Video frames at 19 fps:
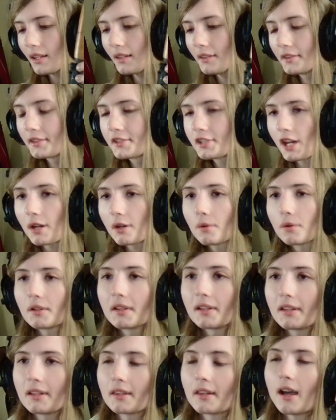
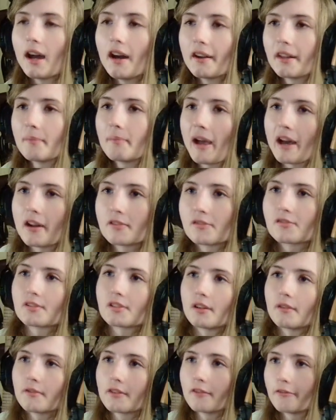genuinely the honey badgers
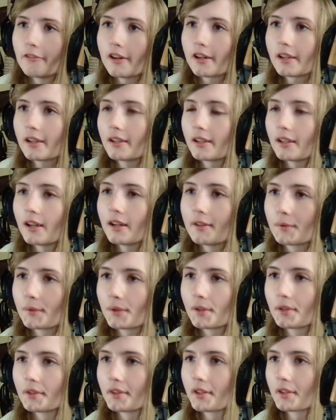of the fucking gun world.